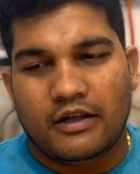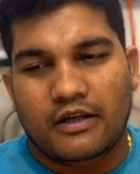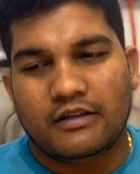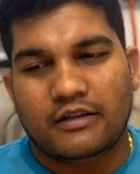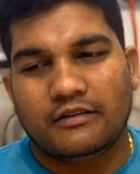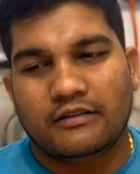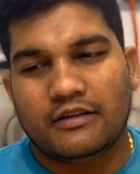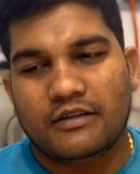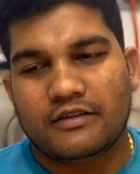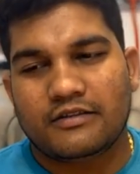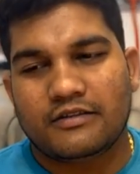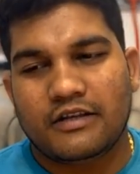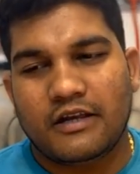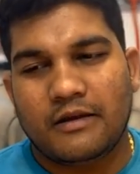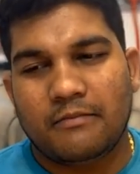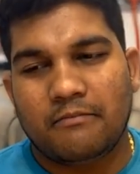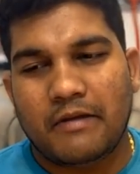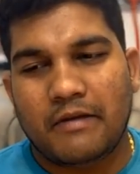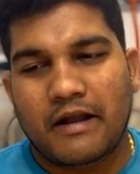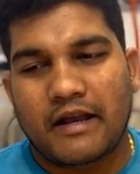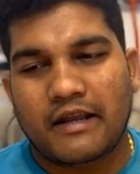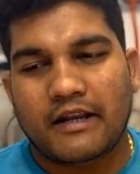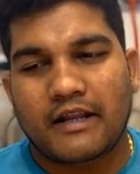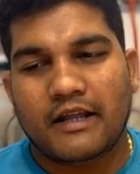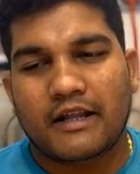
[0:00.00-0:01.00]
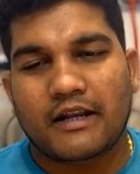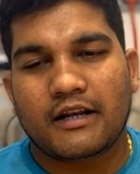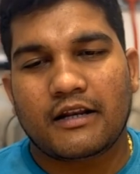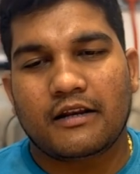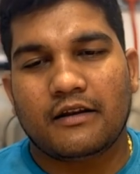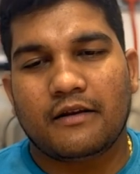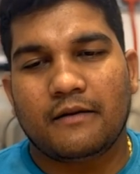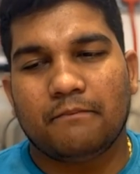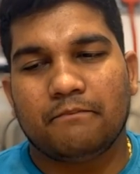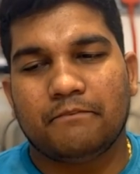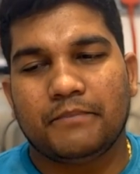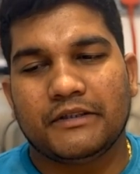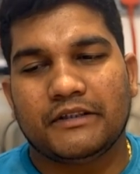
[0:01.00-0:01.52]
In the same manner,
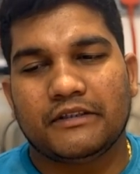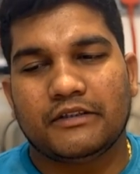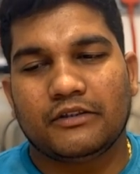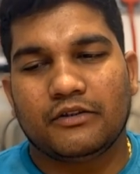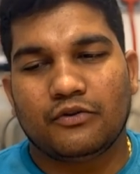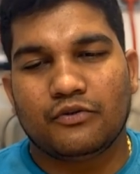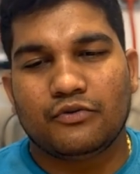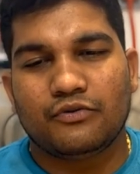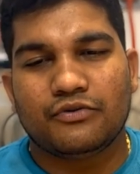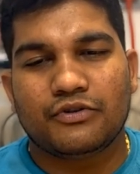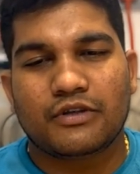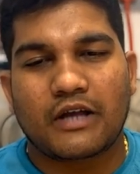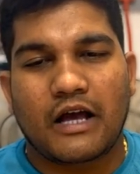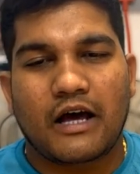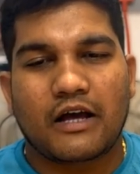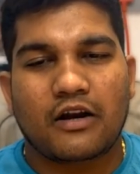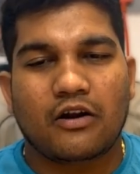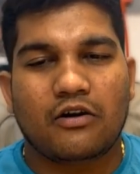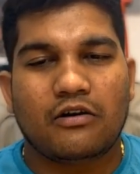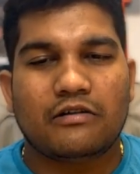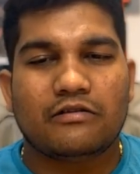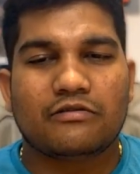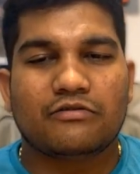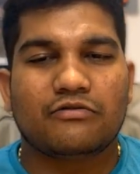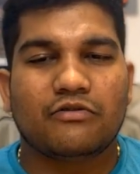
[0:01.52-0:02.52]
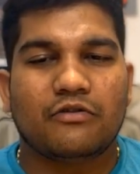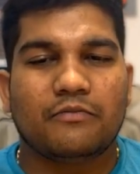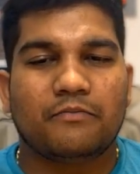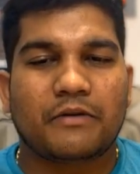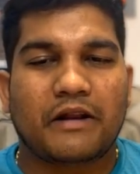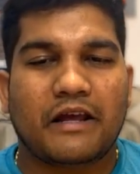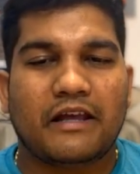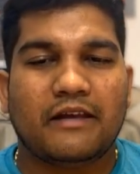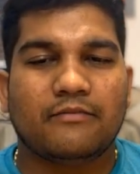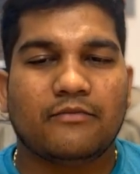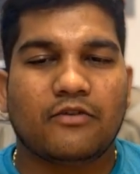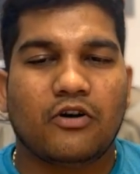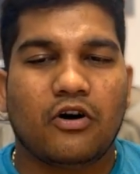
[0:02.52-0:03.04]
Pitrus are also
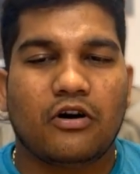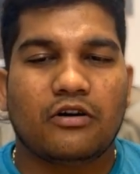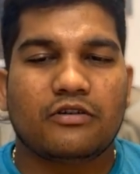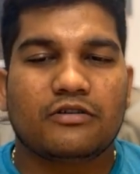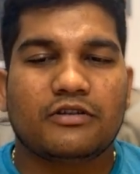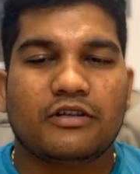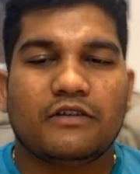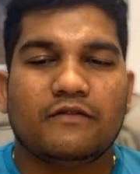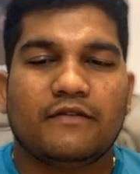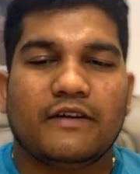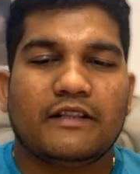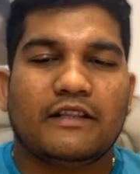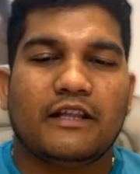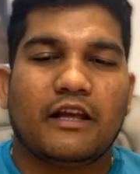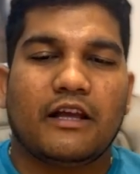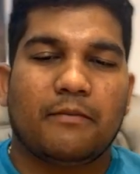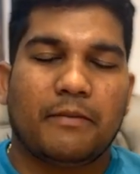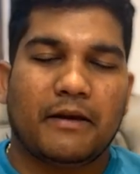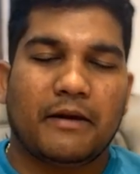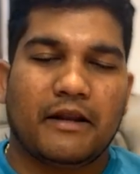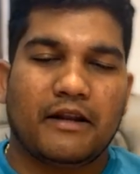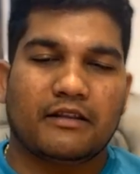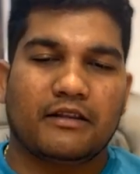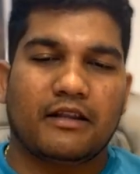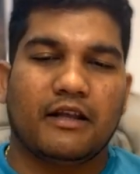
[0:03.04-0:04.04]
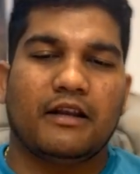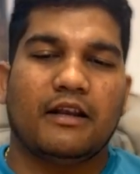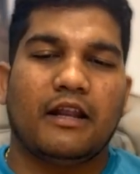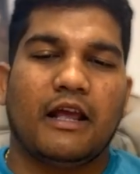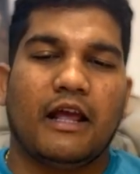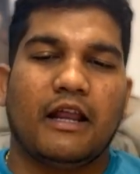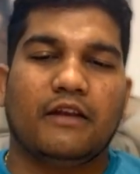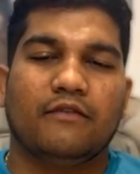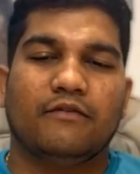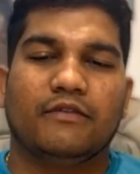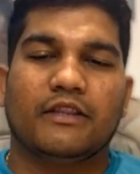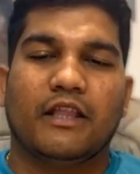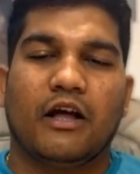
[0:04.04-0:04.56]
prime gods in Vedic Panathan,
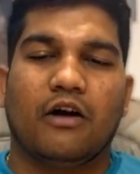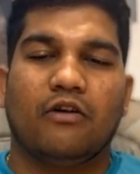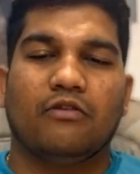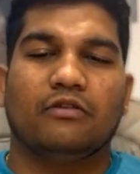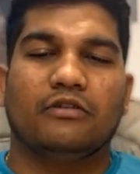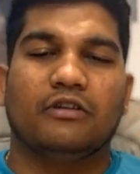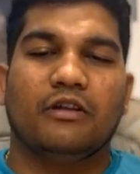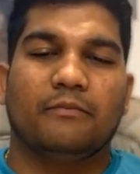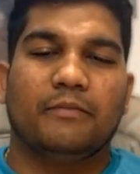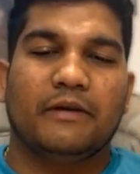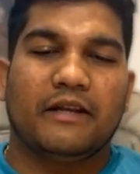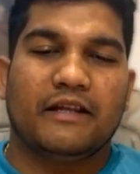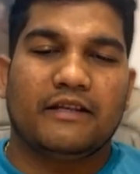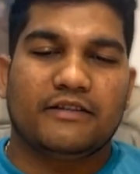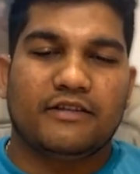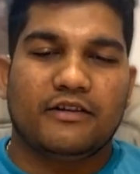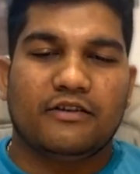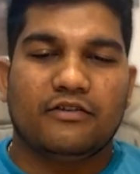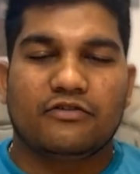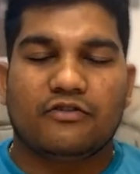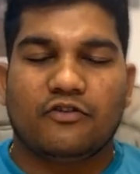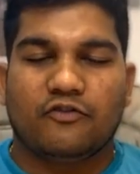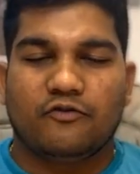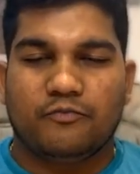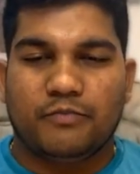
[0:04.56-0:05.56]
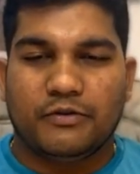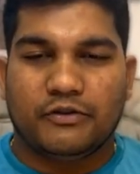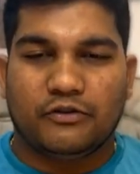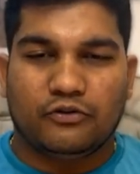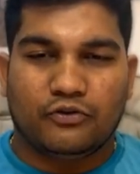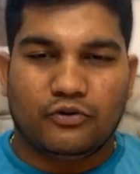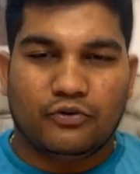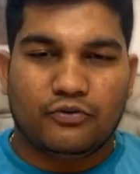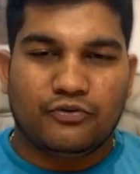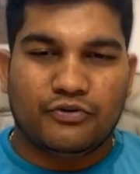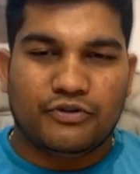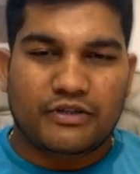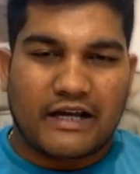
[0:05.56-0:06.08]
and without the blessings of
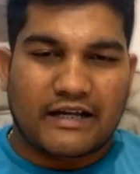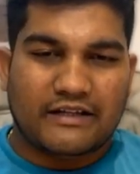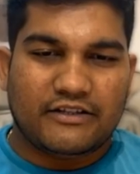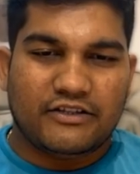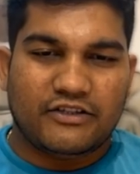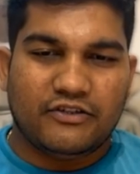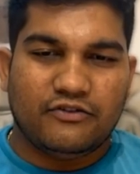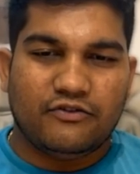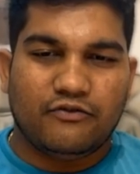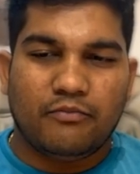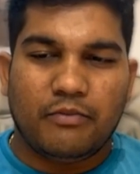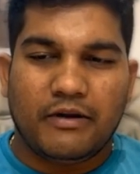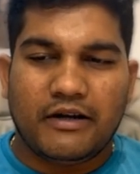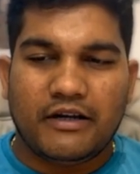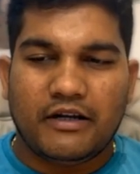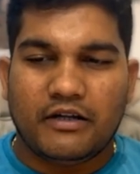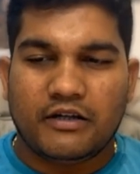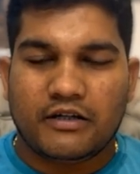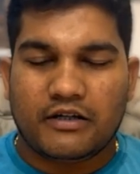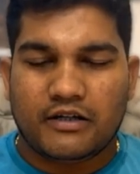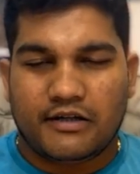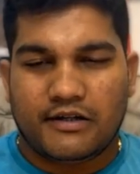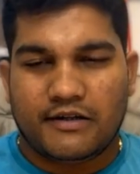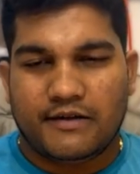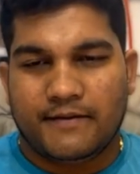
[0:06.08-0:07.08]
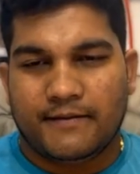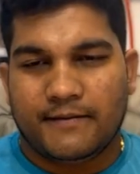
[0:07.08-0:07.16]
Pitrus, achievement,